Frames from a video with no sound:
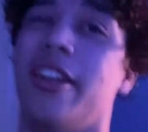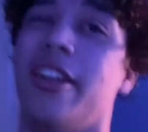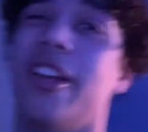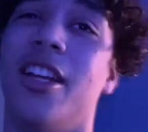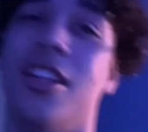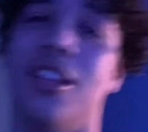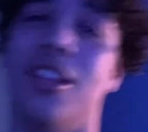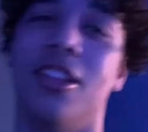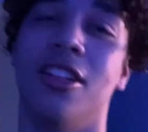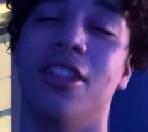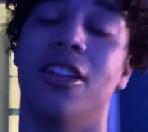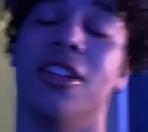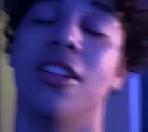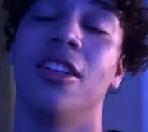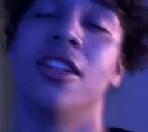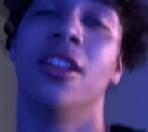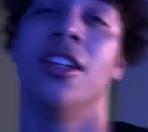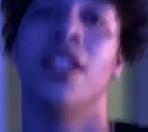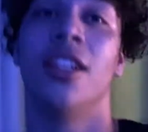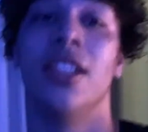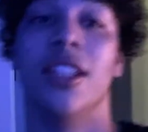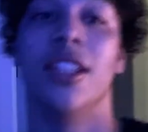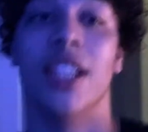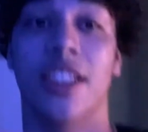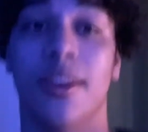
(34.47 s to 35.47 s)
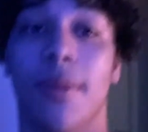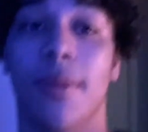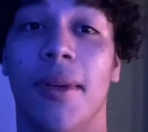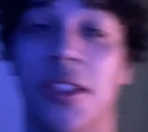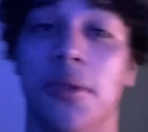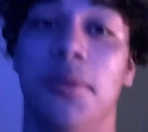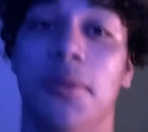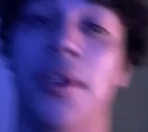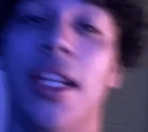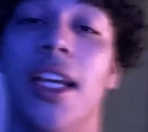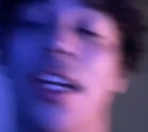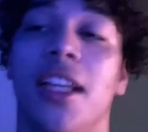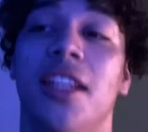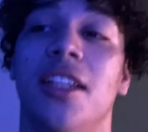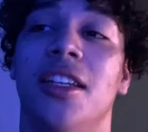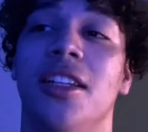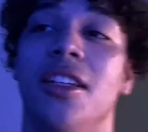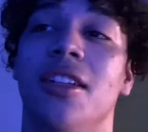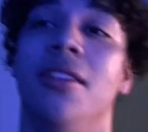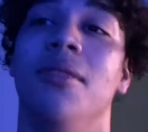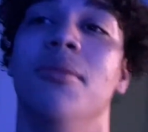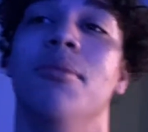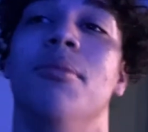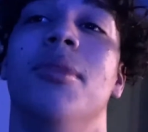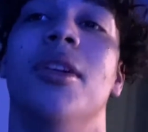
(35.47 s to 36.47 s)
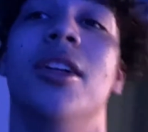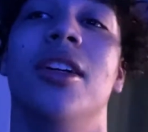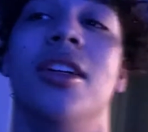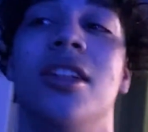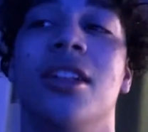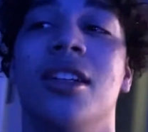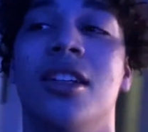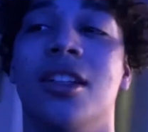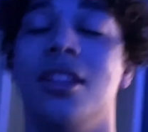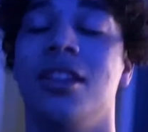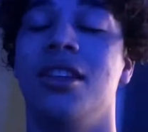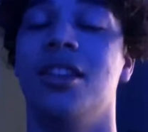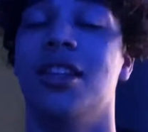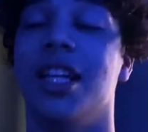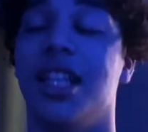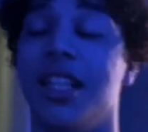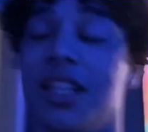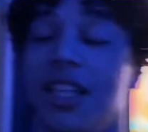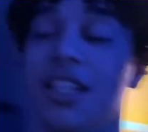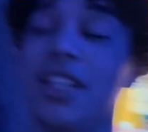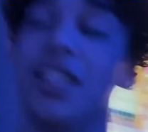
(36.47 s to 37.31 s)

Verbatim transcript: editor that's supposed to be editing, but lately